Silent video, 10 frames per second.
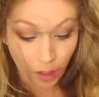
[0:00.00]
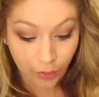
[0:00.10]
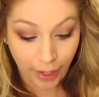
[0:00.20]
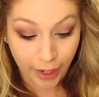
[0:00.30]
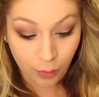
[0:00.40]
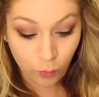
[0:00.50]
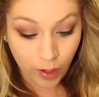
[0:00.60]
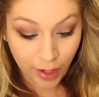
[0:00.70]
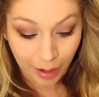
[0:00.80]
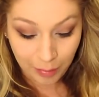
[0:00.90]
Okay, and
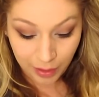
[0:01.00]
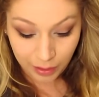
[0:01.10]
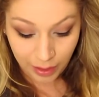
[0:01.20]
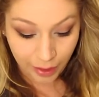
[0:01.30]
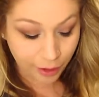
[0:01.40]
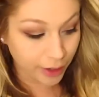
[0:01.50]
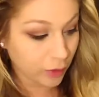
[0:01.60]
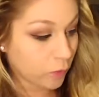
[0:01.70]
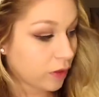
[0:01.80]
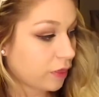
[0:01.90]
what I've been
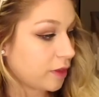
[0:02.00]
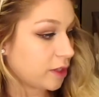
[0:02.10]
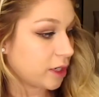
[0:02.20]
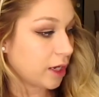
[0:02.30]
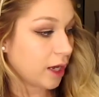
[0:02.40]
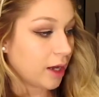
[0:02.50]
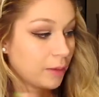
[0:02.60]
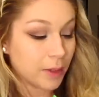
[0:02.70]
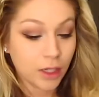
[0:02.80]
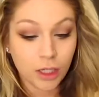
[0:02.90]
layering with
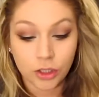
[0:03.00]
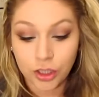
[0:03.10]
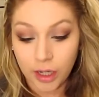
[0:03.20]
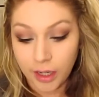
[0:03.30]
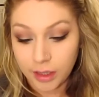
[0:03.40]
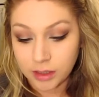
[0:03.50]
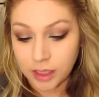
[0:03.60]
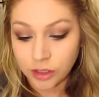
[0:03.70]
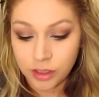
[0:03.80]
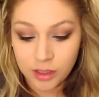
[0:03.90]
the Shocking
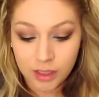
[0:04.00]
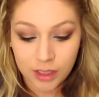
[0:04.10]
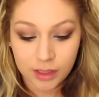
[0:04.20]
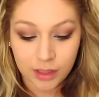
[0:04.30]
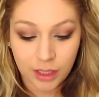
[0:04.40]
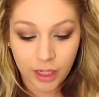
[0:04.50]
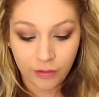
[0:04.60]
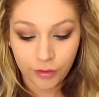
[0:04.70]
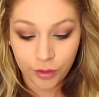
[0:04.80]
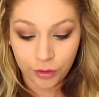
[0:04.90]
Extensions is the
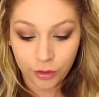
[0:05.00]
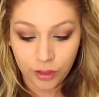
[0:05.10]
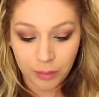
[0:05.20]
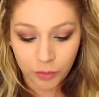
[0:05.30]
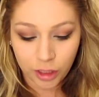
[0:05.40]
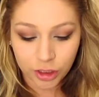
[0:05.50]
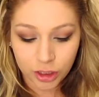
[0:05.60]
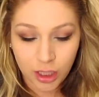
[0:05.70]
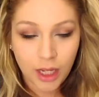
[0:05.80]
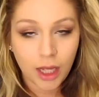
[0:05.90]
CoverGirl Clump
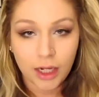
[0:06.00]
Crusher,